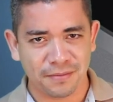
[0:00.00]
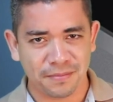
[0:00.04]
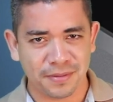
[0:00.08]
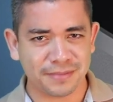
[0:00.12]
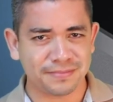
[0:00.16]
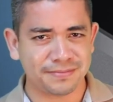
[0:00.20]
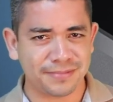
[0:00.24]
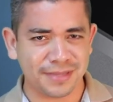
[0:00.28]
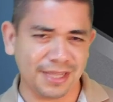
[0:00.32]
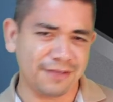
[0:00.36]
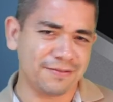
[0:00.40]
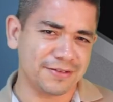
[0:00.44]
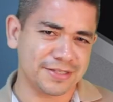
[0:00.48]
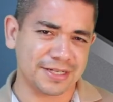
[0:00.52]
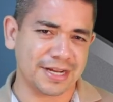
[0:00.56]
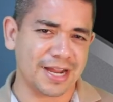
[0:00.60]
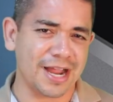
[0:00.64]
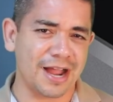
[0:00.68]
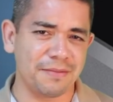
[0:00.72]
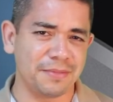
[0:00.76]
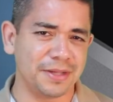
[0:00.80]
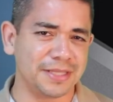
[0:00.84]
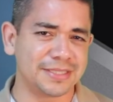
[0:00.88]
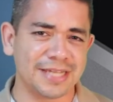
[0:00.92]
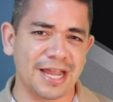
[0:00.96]
But leave us a
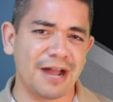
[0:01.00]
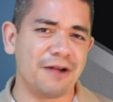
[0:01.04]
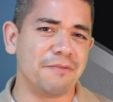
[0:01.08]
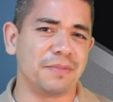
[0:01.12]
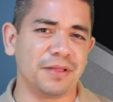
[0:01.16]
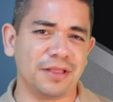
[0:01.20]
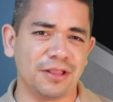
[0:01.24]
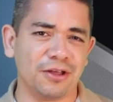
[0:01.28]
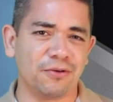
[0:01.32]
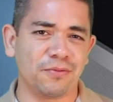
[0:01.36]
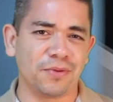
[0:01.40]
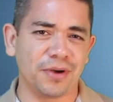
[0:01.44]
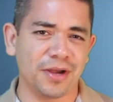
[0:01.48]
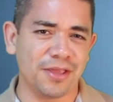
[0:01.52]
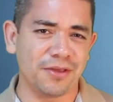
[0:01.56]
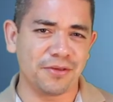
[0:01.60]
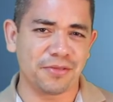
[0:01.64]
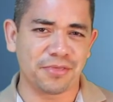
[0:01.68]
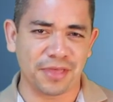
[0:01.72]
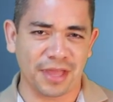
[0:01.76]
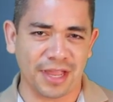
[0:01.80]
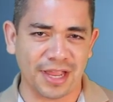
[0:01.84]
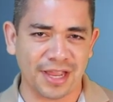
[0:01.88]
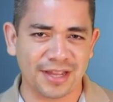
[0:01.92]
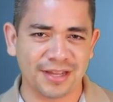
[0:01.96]
comment down below. What do you
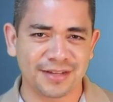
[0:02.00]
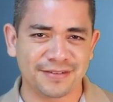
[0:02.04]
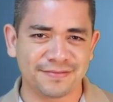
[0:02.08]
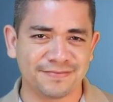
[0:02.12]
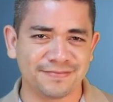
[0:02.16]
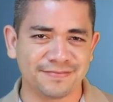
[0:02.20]
think?